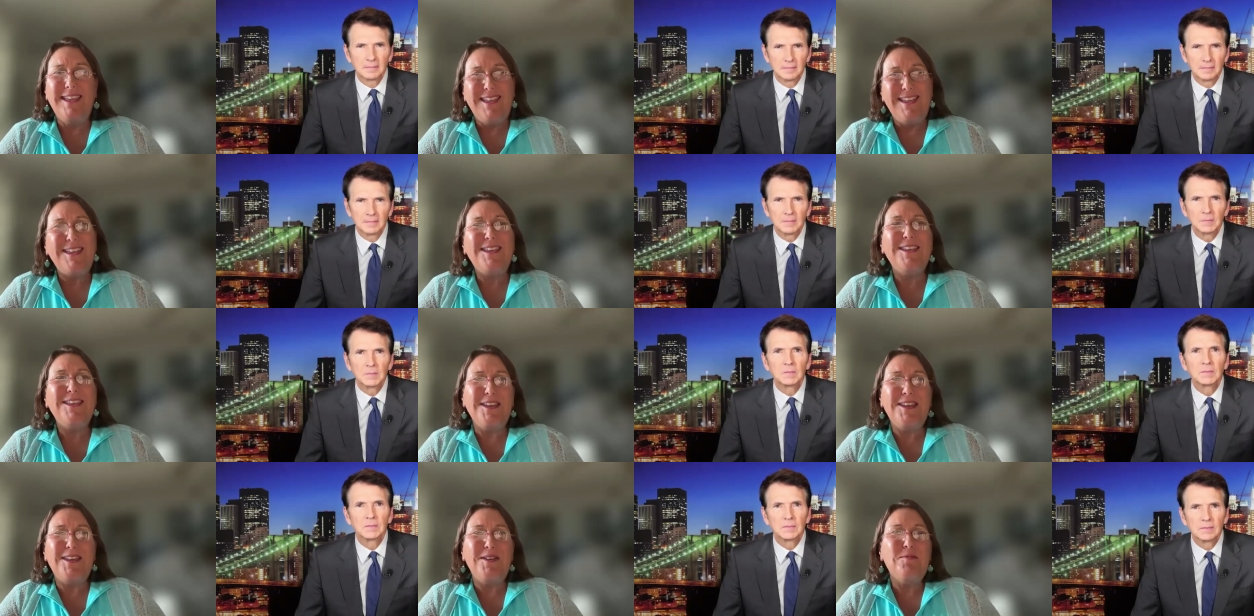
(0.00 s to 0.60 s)

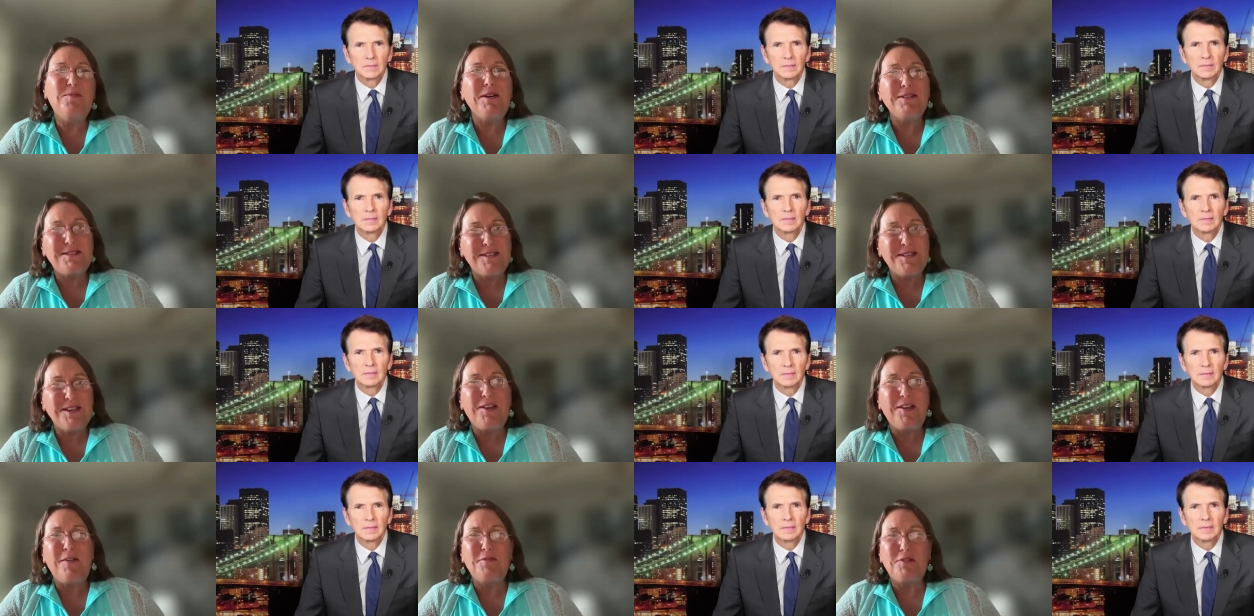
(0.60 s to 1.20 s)
Speaker 1: he he
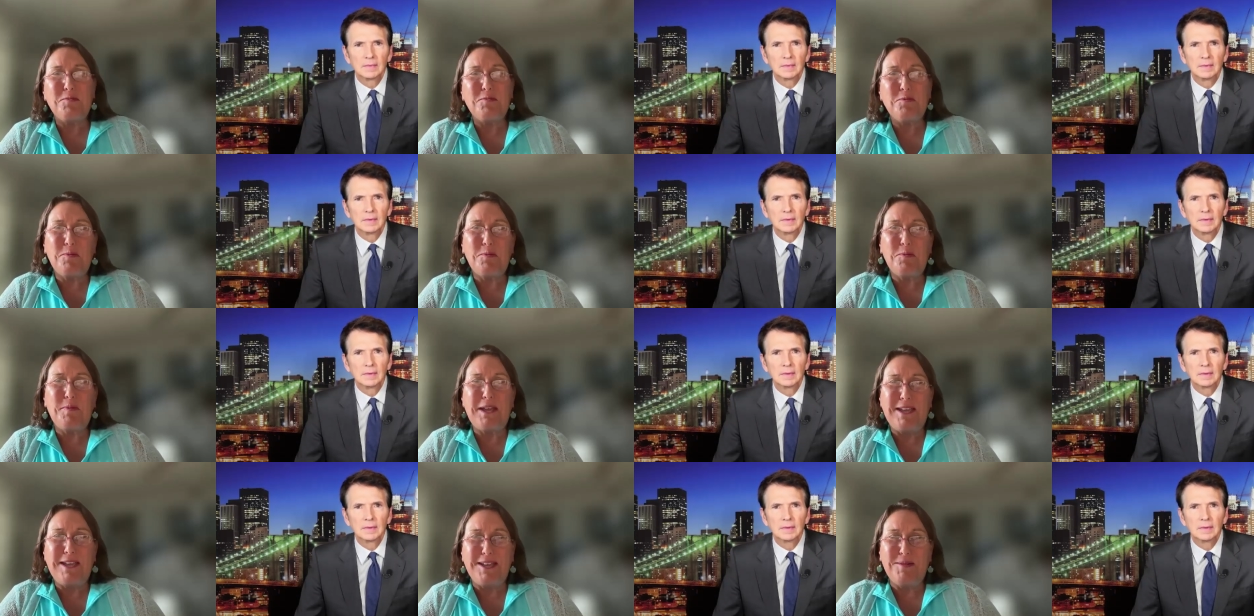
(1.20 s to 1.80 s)
wasn't comfortable
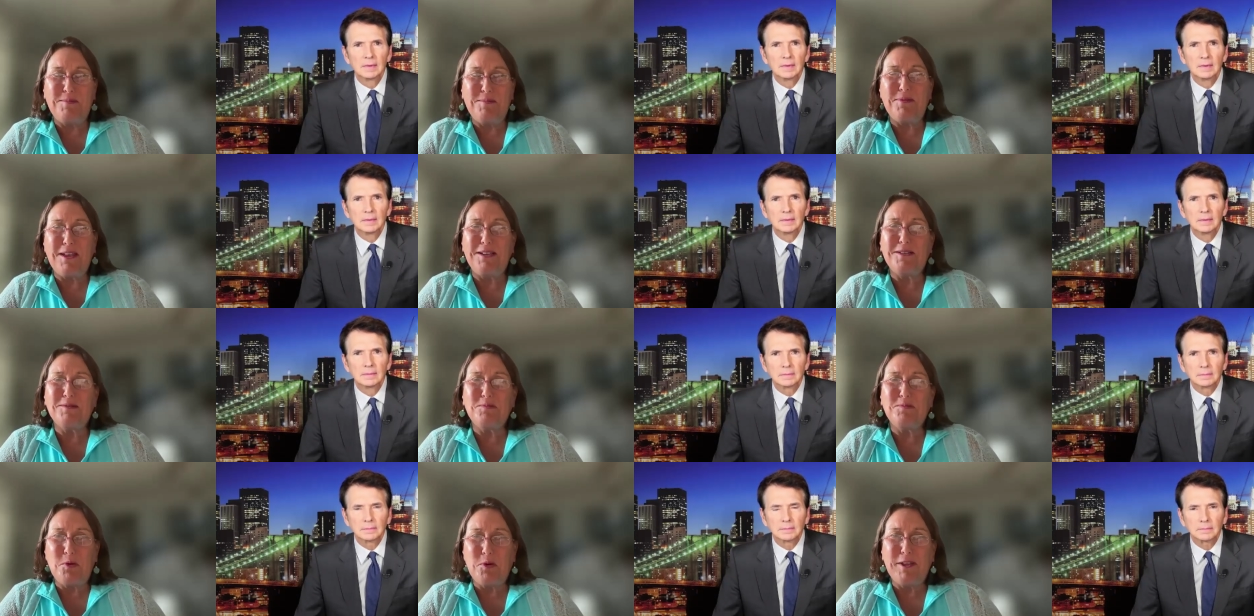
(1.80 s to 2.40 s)
being in a
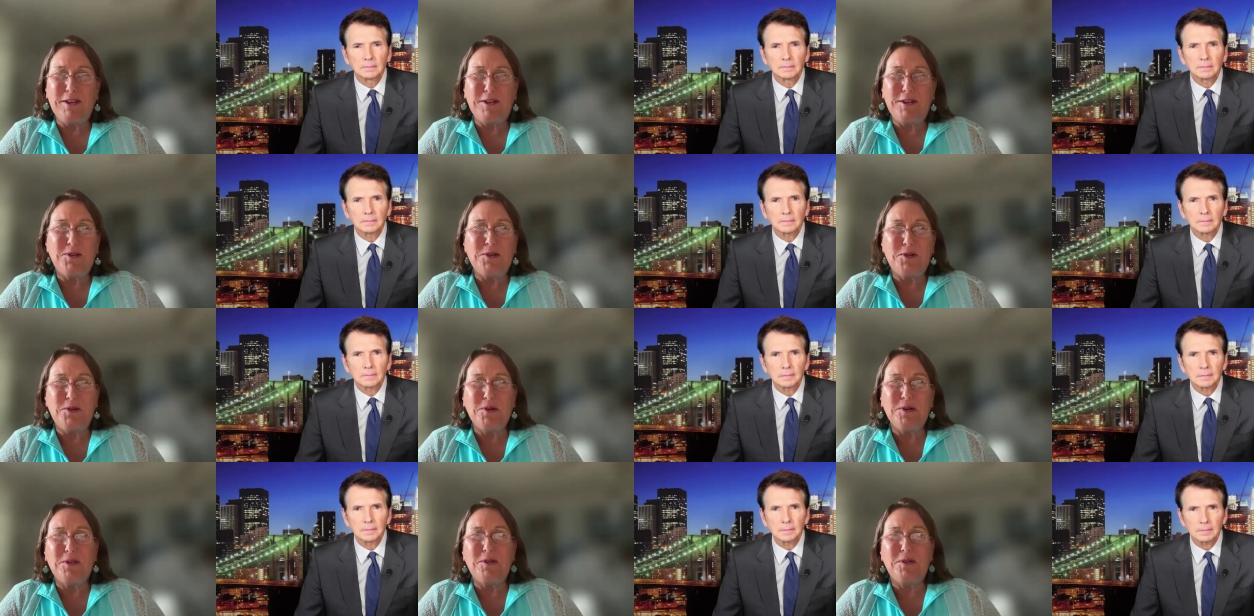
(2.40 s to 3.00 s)
place more than
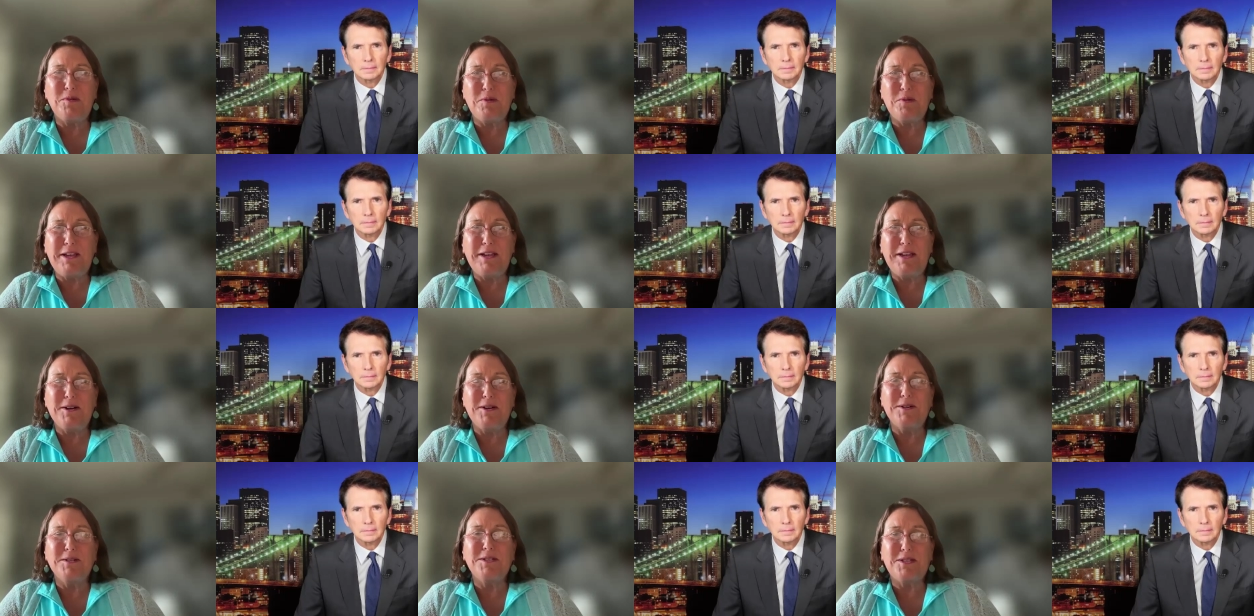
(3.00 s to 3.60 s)
two or three
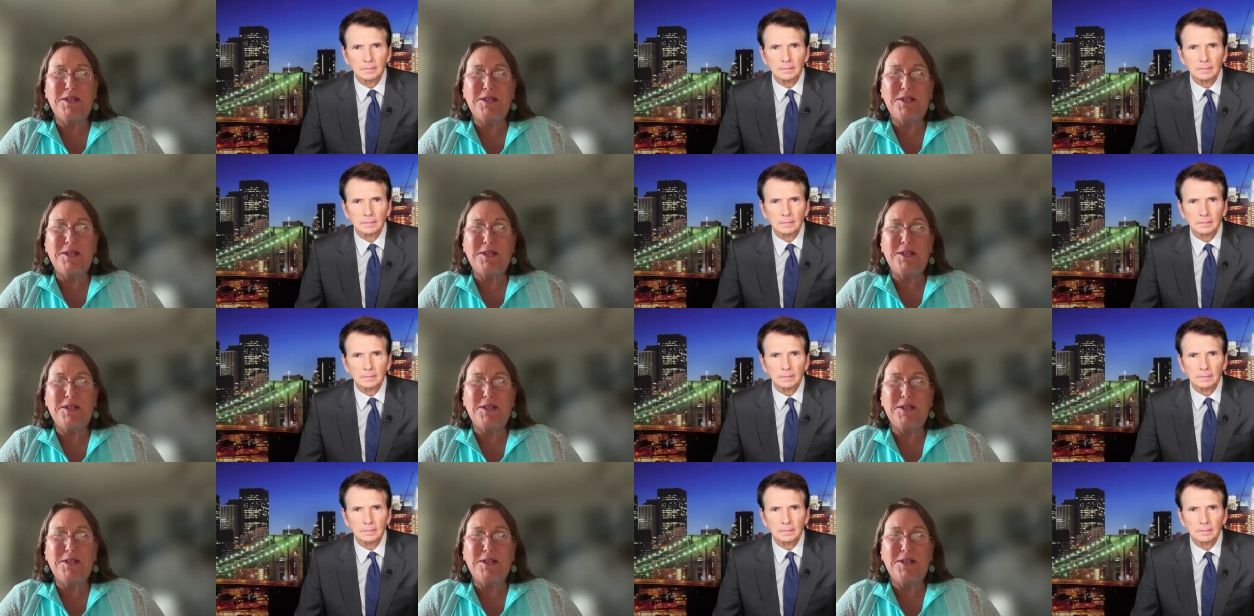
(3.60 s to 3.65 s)
years.